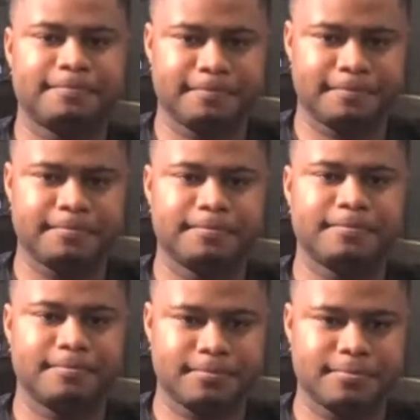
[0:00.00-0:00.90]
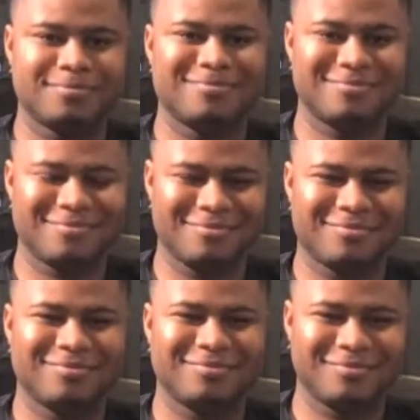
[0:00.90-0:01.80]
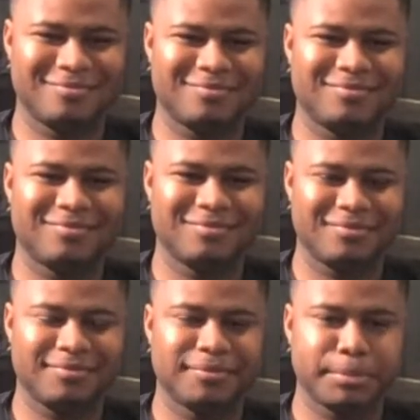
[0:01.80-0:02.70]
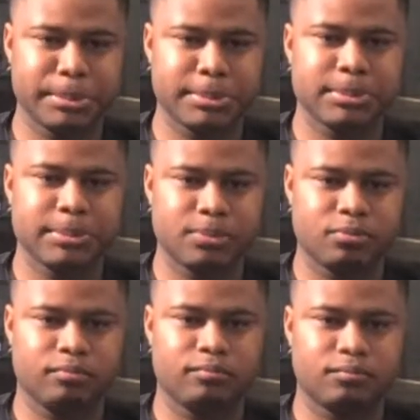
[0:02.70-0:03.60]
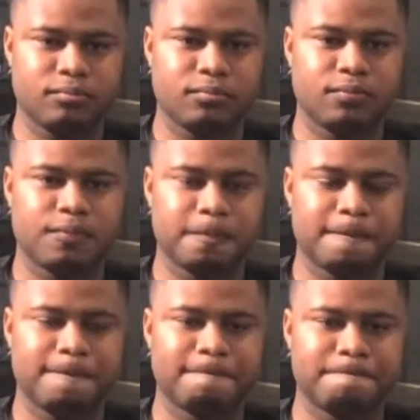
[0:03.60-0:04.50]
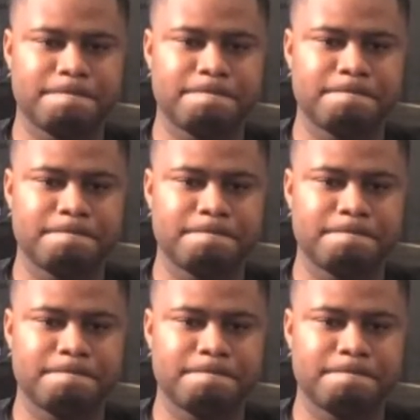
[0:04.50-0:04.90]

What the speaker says: No words are spoken by the person on screen.